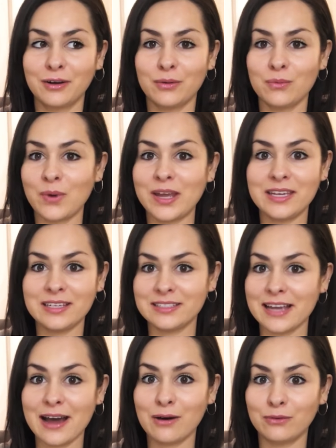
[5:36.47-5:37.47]
weighing
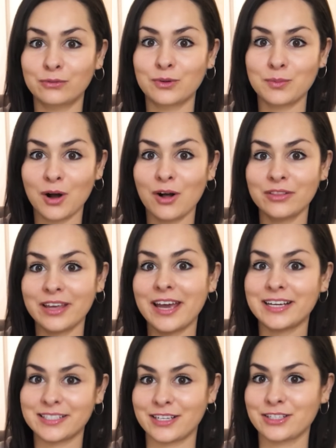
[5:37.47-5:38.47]
down from all the
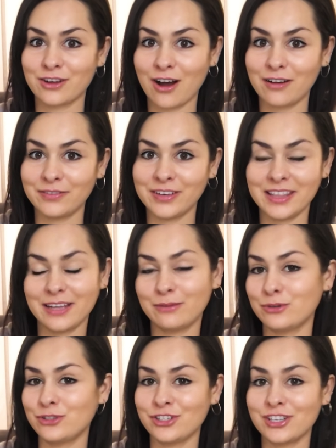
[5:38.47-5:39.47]
excess coffee that
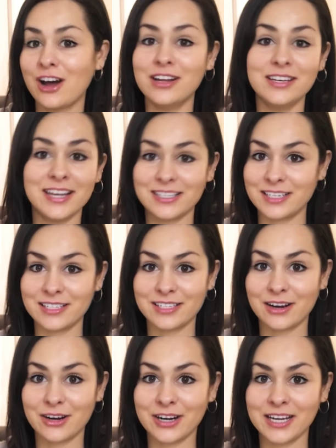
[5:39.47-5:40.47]
was just
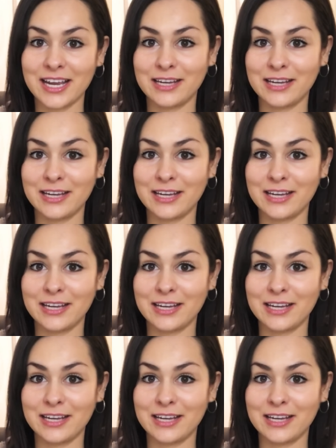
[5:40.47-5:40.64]
unnecessary,